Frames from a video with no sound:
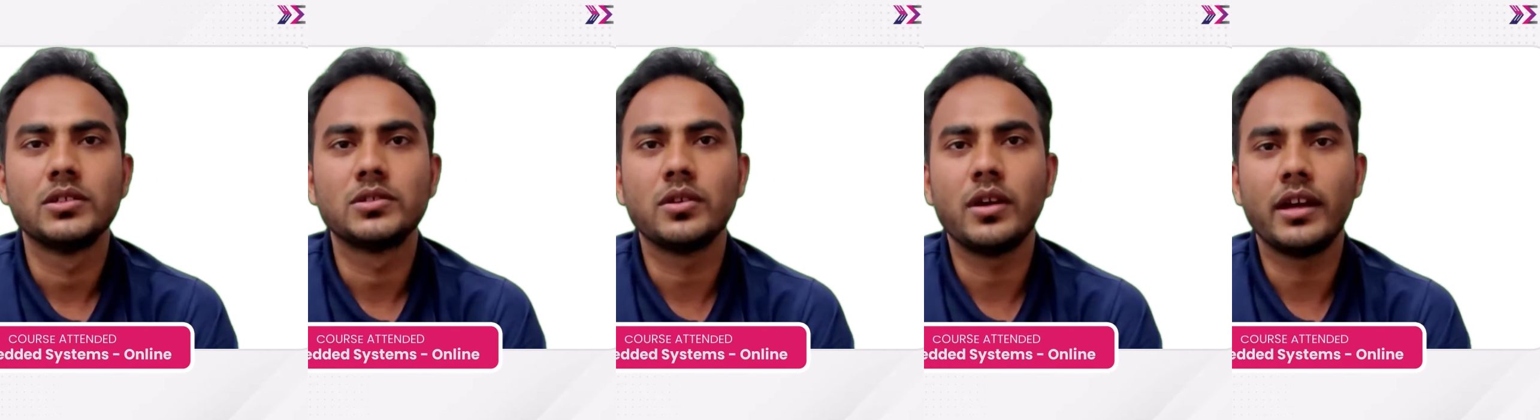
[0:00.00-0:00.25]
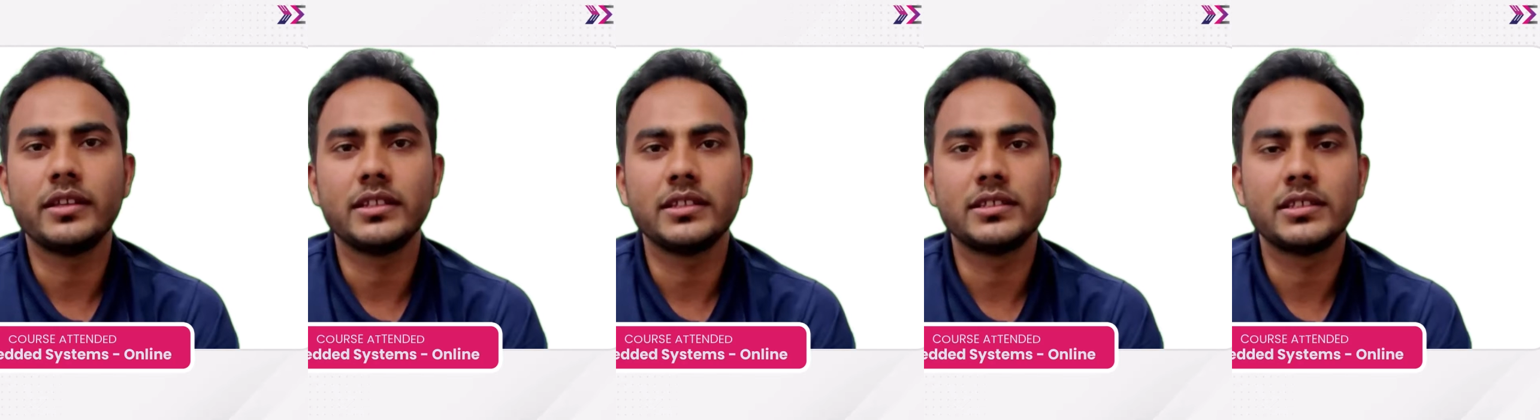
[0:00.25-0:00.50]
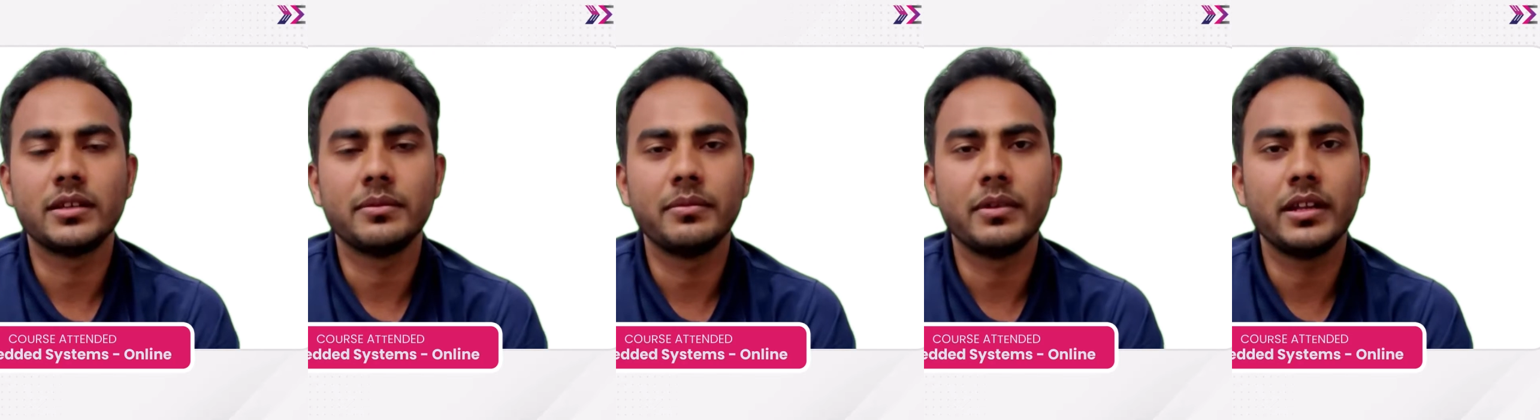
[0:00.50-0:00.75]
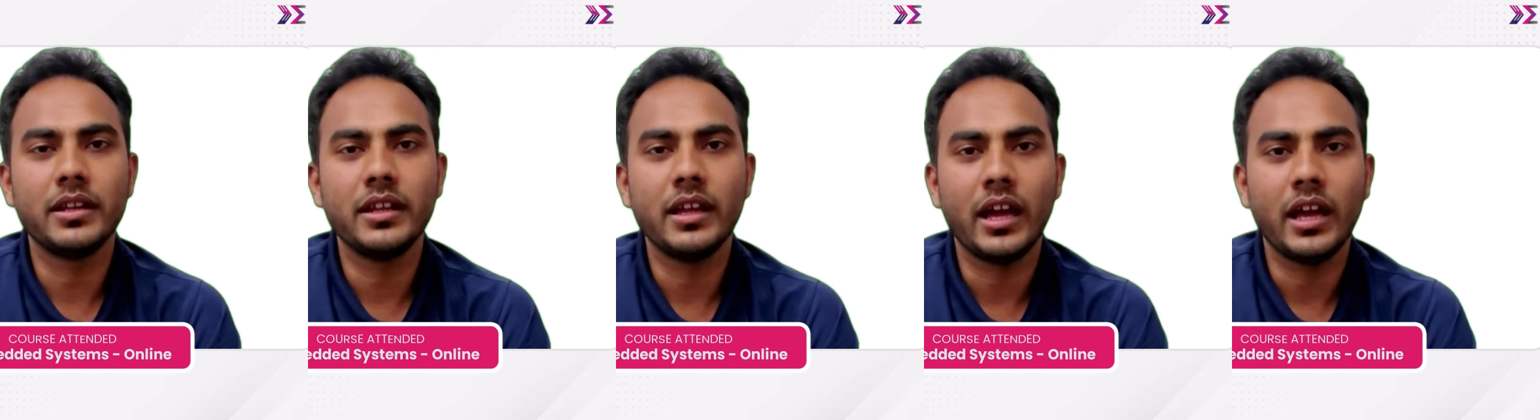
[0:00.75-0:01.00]
So as a
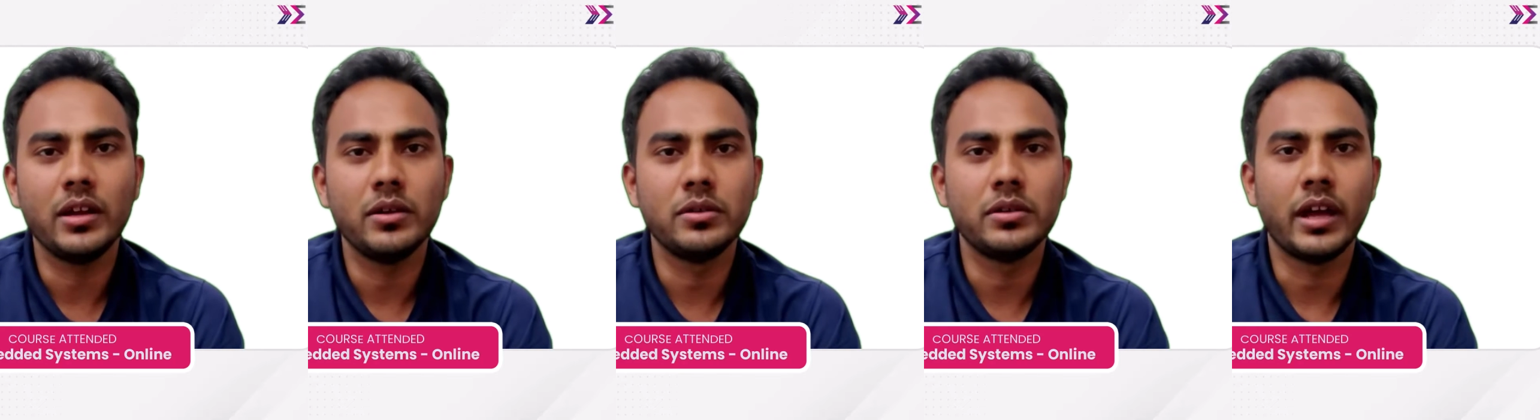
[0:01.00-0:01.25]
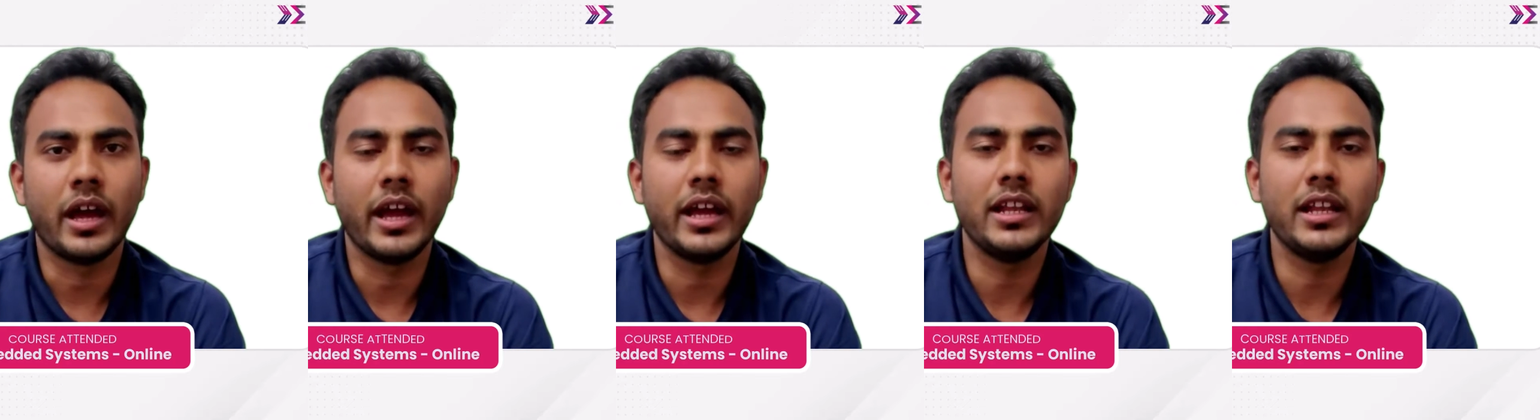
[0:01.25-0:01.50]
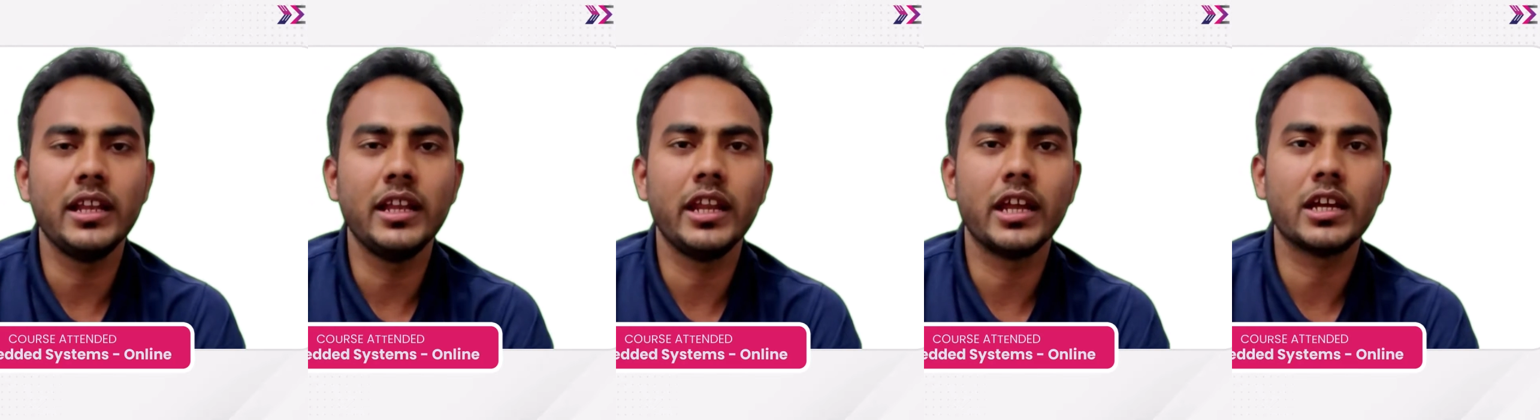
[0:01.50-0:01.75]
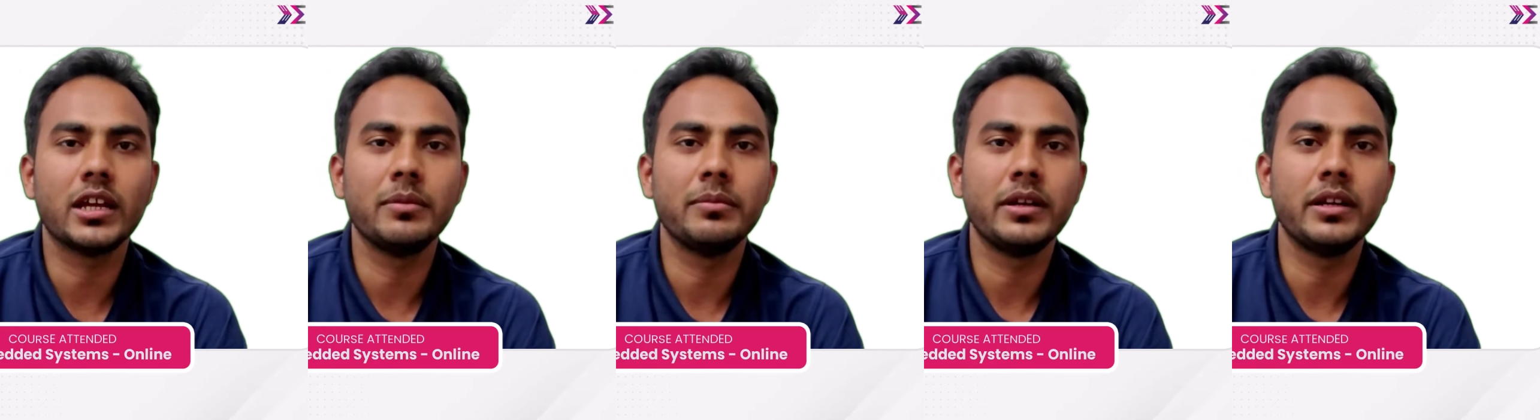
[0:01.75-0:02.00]
summary, I would highly
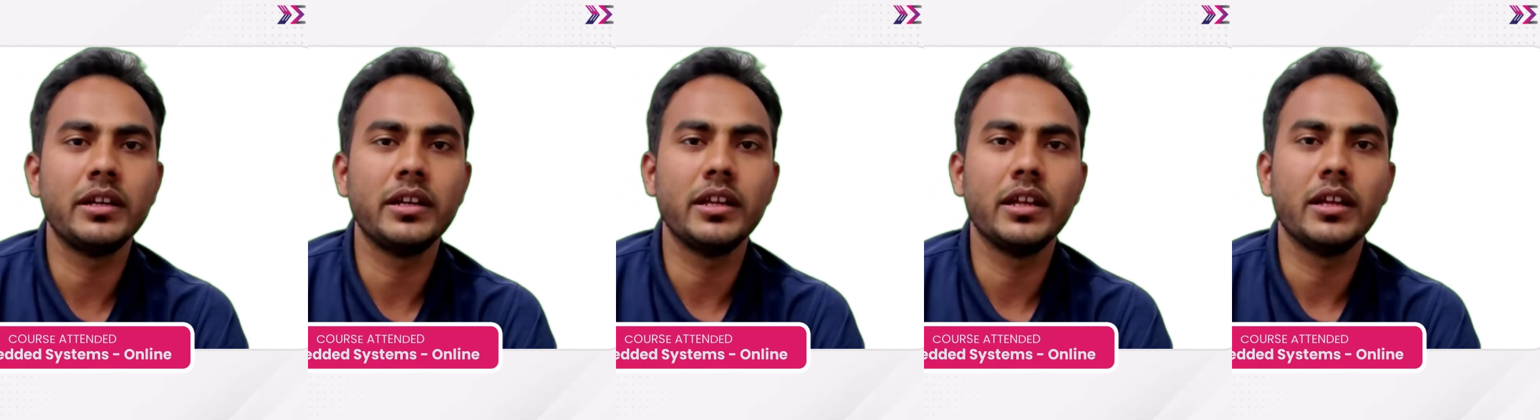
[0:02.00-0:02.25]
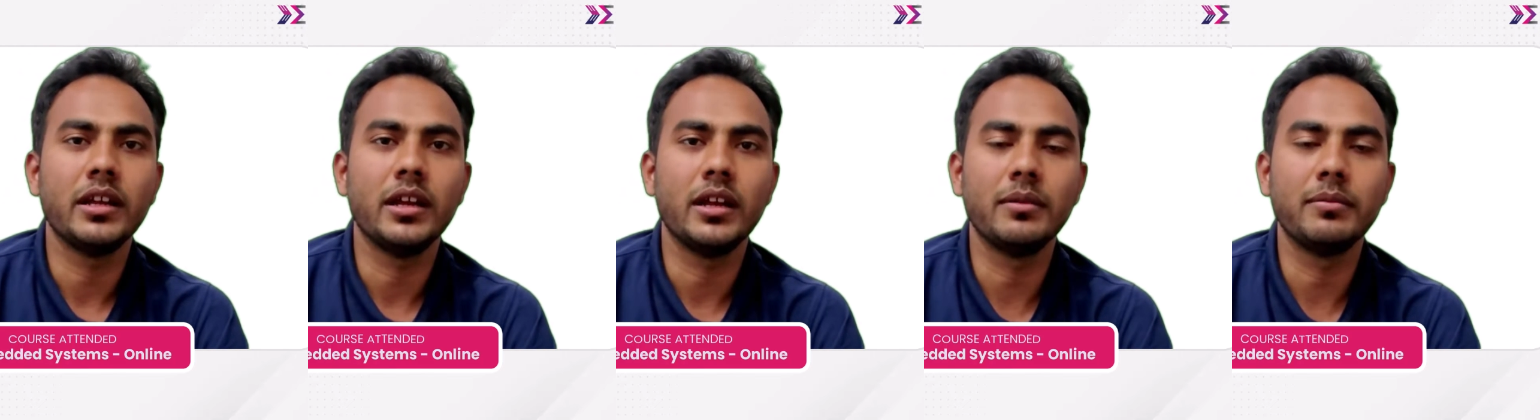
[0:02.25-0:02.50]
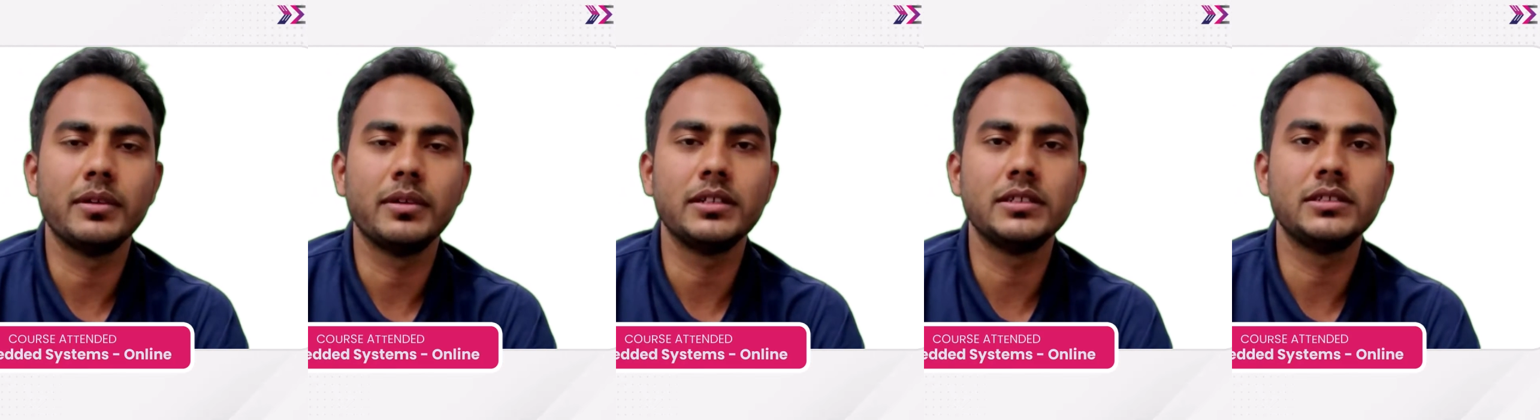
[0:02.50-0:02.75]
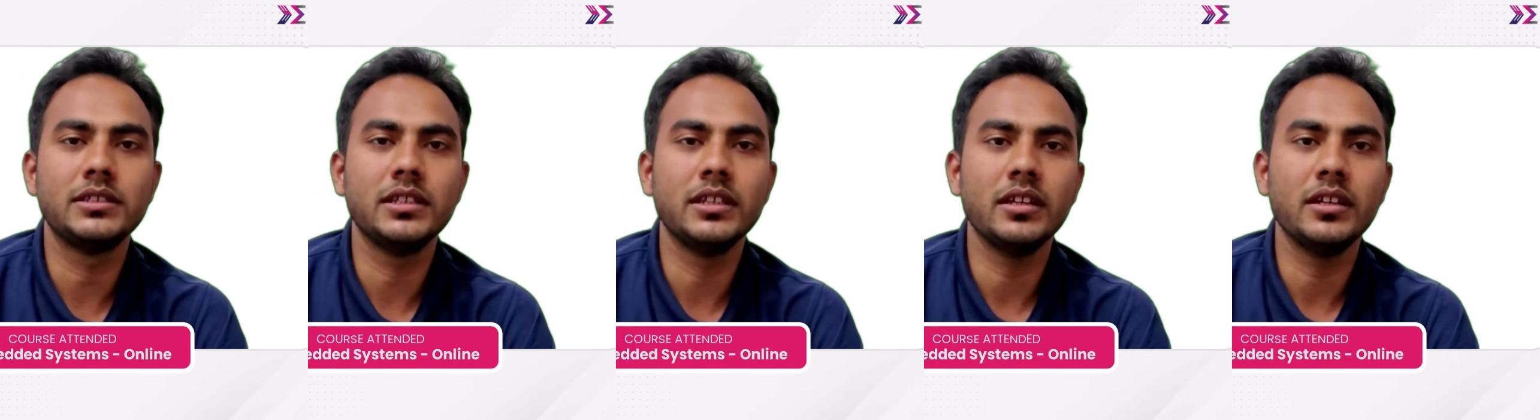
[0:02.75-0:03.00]
recommend
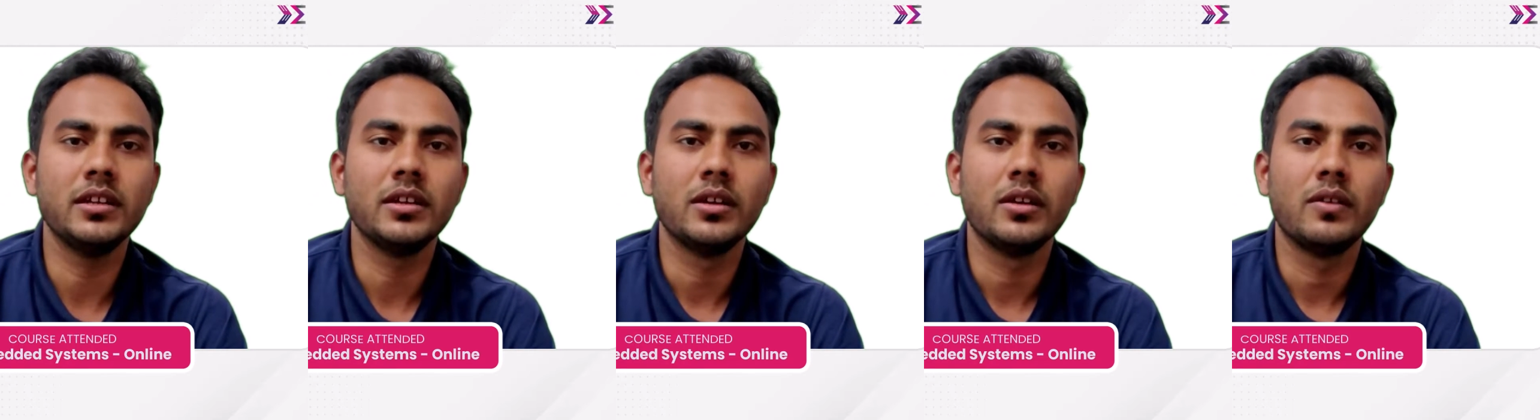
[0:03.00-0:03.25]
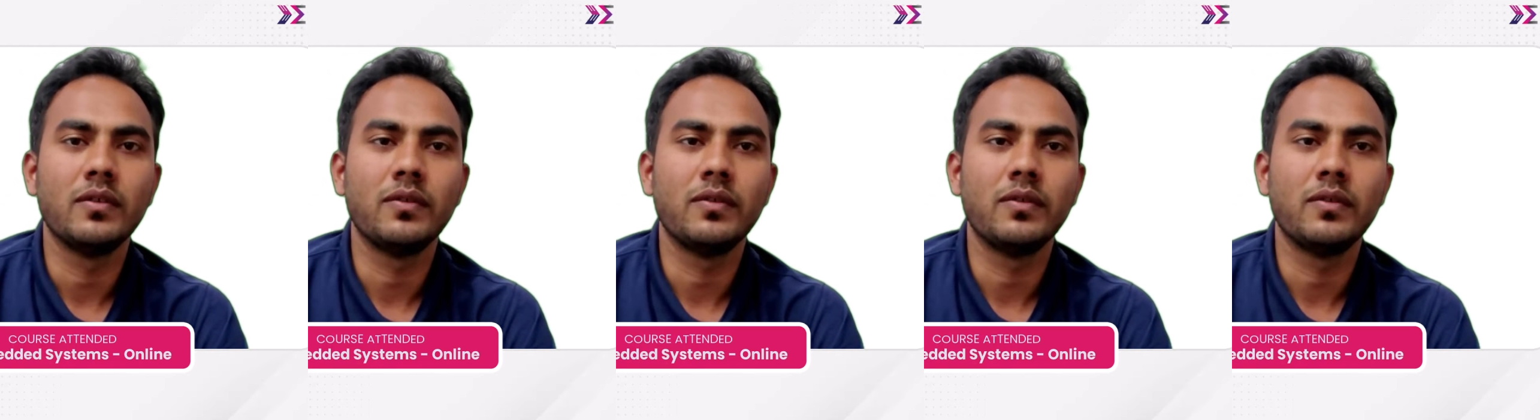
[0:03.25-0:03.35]
Emertxe